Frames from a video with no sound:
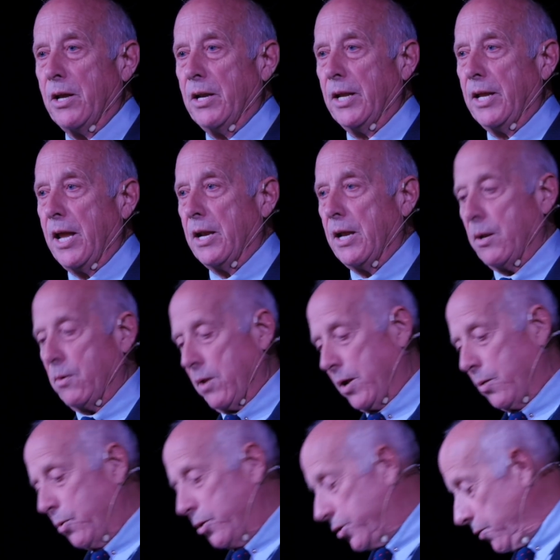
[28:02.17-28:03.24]
And again,
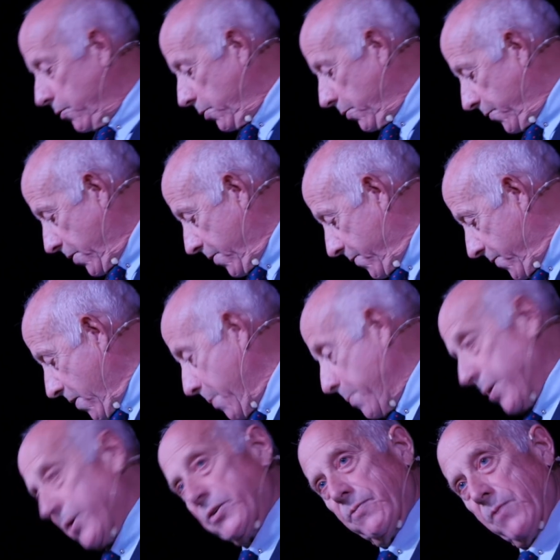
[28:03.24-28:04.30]
I wish you the very, very
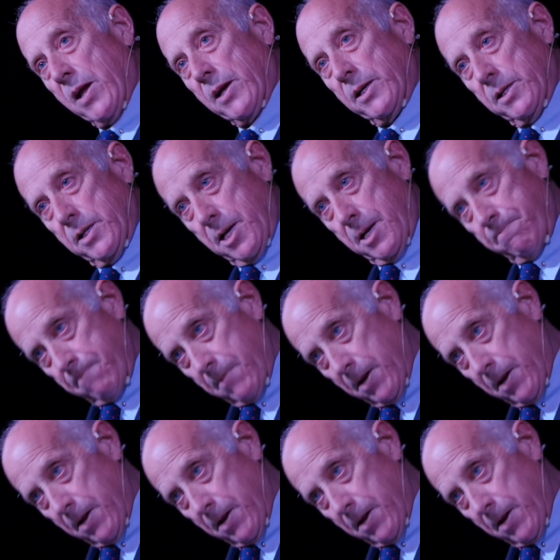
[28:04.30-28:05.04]
best of luck indeed.